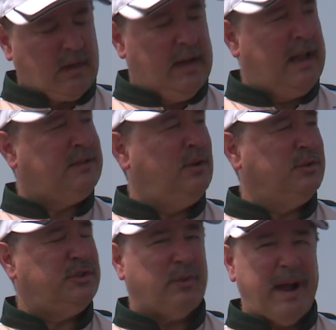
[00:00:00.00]
It has no
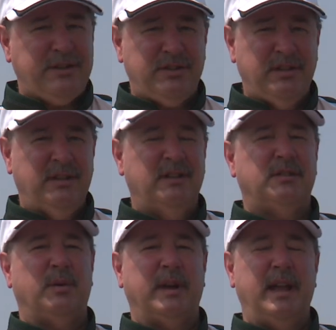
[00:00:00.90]
stretch,
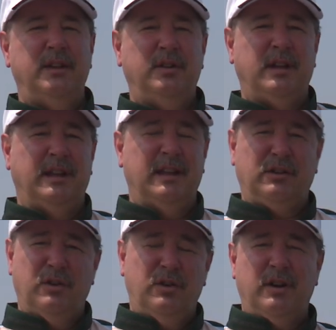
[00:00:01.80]
so again you can get
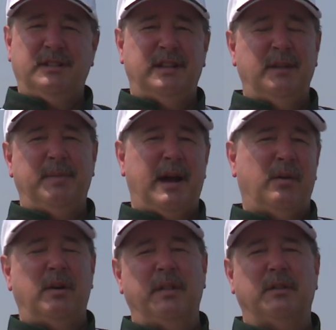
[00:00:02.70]
good hook setting
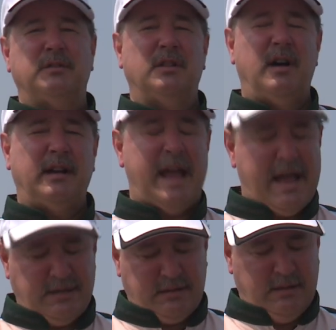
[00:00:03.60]
power on those long
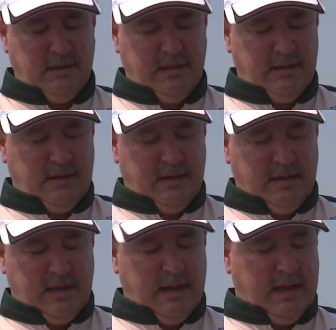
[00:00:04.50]
casts,
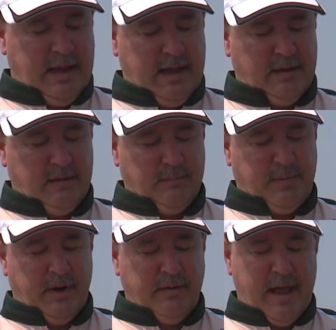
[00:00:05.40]
and
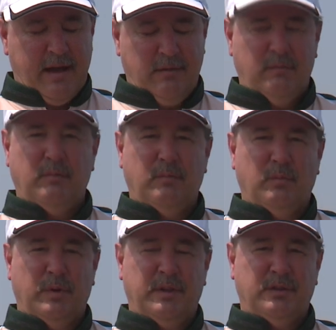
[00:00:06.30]
pair that
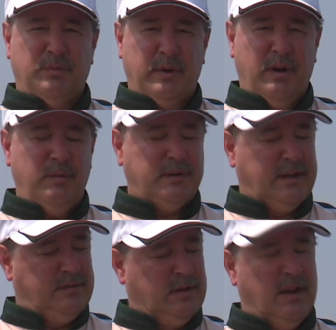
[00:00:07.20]
with this reel, which
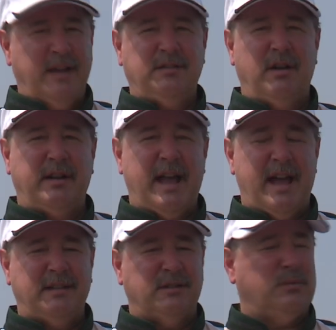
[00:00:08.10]
gives you a nice long
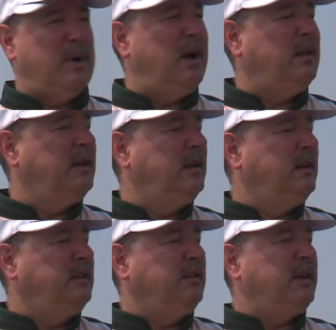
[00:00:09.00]
cast as well.
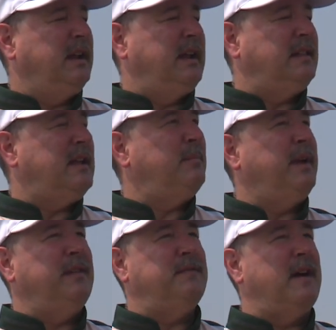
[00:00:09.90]
You're going to get that
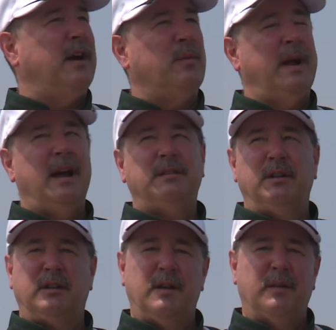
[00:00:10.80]
bait fired way out there
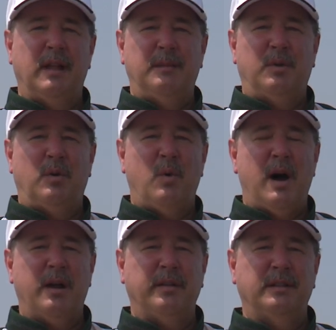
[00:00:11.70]
and cover a lot more
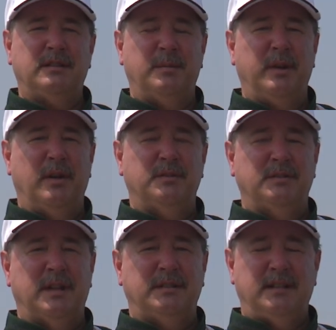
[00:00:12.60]
water than somebody else
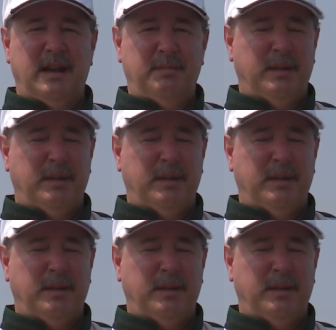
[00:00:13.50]
is not set up